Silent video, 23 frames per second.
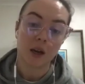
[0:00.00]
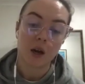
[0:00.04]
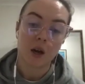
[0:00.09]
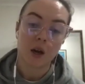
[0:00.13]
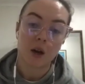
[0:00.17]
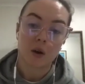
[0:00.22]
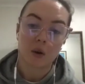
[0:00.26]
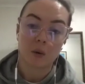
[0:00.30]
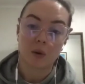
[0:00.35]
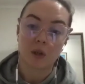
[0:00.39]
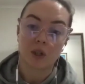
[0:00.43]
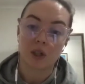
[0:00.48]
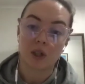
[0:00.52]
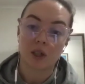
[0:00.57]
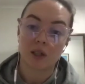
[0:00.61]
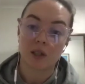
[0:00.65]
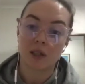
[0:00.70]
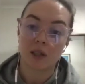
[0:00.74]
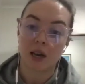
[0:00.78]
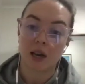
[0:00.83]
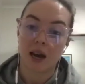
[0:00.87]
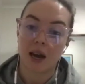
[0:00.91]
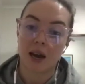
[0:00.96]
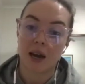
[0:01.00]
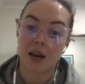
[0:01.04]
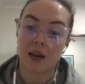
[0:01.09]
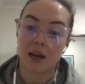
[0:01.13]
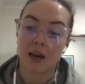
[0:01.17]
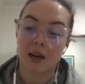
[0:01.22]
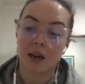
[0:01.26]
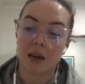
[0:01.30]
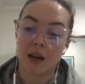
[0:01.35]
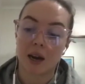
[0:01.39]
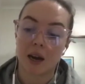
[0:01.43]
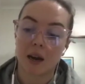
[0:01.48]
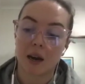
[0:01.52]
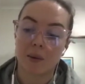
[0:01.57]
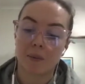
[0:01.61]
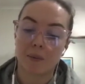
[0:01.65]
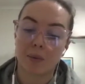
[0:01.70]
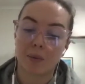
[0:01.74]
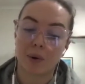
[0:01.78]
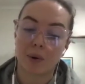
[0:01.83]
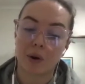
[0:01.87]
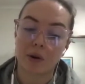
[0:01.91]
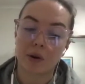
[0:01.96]
which is a
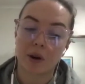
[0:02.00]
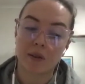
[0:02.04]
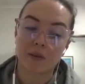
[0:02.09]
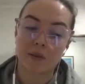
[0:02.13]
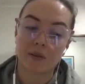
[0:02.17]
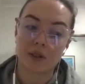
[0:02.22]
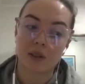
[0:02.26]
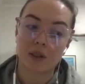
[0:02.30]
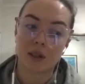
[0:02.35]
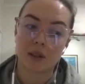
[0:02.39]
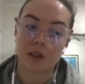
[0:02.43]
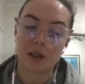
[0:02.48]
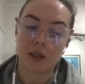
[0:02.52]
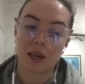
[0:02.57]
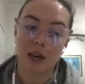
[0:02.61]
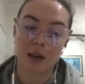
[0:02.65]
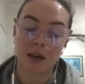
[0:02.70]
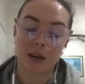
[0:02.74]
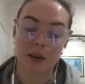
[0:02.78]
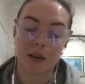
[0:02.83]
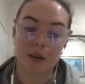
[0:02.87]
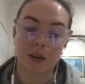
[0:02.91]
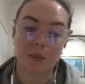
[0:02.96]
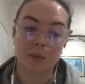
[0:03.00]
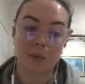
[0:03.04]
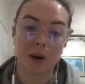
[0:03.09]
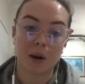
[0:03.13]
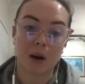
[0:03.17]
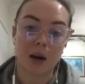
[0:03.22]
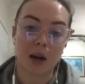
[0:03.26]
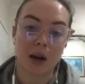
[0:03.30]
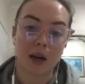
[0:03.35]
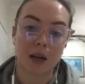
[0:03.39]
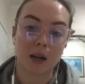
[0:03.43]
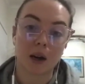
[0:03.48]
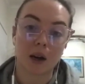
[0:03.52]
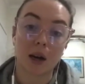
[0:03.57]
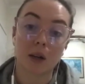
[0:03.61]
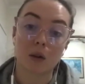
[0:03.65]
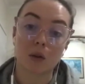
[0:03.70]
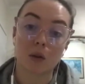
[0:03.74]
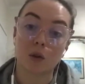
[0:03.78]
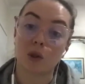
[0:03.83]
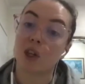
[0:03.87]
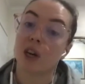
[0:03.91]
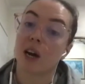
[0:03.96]
program facilitated by a guy
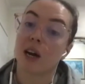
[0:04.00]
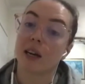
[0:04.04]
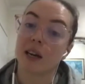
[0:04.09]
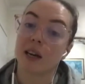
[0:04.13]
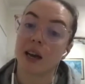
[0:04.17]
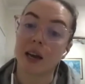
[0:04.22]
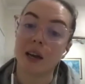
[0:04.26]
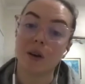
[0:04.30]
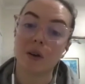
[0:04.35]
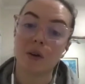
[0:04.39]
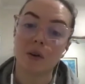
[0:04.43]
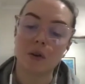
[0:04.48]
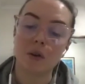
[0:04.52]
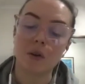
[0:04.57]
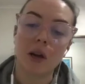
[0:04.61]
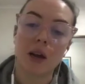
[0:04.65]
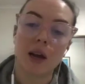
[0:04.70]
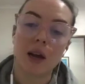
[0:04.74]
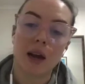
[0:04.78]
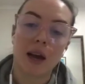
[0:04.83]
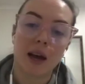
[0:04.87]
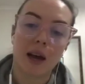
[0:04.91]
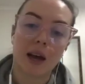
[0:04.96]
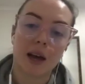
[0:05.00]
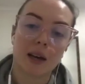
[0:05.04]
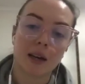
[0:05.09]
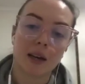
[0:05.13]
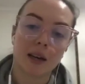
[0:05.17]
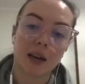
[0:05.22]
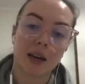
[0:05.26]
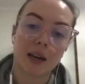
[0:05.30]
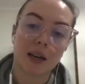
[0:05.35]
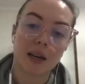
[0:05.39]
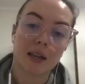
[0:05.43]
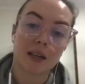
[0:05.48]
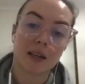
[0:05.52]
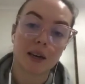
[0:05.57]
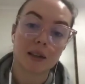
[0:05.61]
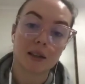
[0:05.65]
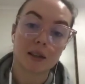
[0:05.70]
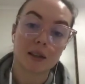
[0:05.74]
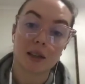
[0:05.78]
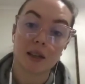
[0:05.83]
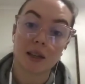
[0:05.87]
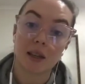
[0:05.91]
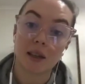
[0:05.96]
called Jack Nagel, and he
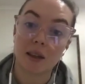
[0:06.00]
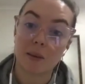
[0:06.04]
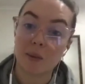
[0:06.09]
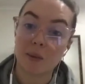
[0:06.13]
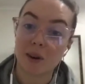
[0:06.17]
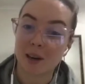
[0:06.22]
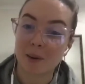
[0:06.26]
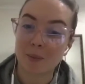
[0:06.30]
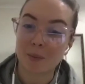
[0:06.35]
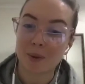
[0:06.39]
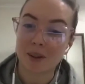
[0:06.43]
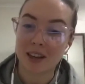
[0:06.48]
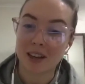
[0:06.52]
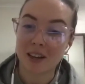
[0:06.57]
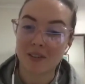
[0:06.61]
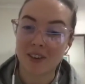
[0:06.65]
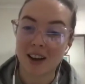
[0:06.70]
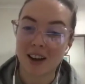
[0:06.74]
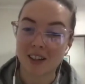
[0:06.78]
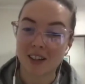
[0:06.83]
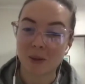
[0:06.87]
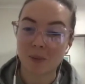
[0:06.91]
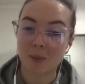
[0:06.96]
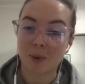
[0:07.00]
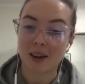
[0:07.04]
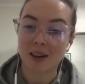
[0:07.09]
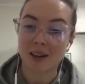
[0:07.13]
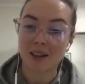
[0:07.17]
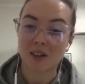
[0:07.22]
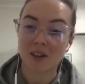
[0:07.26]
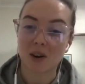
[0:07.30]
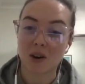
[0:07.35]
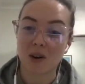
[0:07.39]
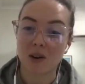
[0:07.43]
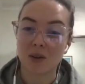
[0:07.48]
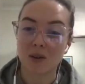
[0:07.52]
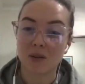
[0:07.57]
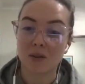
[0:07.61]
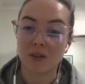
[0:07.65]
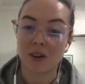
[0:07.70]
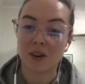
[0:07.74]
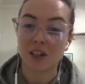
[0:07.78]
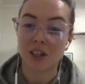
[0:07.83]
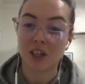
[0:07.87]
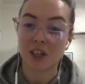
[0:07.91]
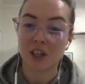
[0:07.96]
does the limiting belief aspect of
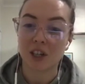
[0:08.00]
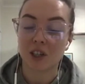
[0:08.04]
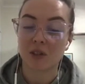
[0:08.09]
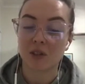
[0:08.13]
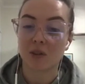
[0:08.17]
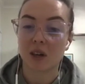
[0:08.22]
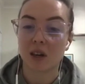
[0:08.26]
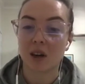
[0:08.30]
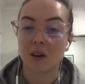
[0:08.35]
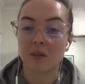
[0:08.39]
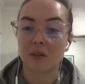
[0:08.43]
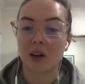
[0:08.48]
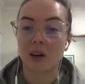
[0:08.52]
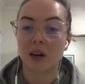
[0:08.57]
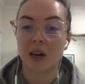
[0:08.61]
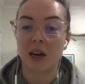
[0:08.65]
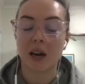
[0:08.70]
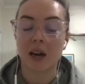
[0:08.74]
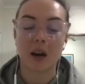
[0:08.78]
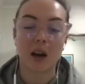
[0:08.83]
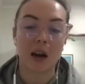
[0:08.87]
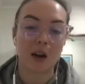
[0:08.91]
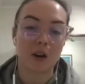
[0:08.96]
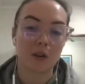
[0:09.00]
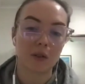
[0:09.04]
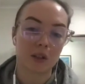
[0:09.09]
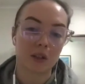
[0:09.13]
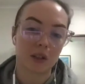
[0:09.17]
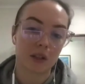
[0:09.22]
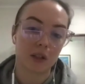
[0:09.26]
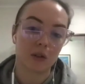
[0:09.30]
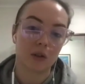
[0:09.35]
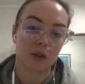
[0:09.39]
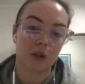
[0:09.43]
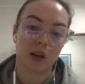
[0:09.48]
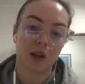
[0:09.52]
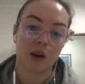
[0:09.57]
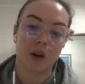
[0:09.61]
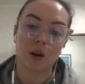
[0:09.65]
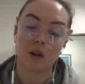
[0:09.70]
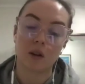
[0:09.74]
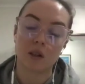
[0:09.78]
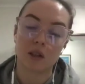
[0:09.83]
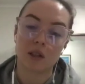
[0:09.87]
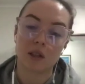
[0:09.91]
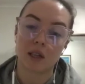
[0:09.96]
addiction recovery, and I obviously do the
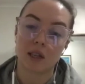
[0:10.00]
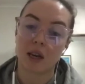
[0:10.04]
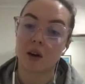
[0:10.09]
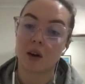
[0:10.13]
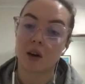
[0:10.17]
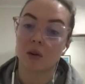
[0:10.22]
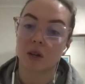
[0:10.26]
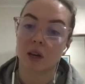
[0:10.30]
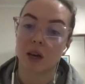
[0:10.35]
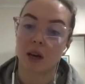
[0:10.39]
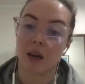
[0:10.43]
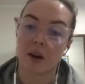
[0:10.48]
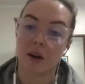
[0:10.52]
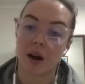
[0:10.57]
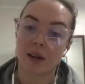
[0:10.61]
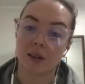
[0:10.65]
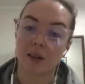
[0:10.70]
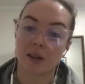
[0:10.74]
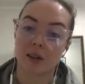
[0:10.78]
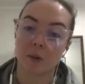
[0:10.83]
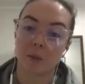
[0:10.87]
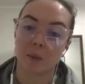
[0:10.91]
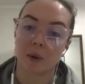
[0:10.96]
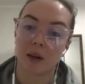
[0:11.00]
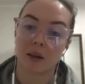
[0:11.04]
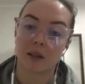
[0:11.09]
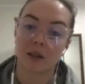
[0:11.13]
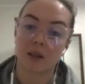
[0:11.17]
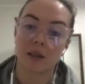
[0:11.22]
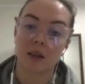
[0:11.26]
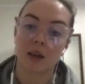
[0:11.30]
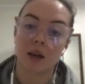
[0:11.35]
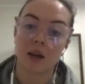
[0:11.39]
holistic healthcare aspect.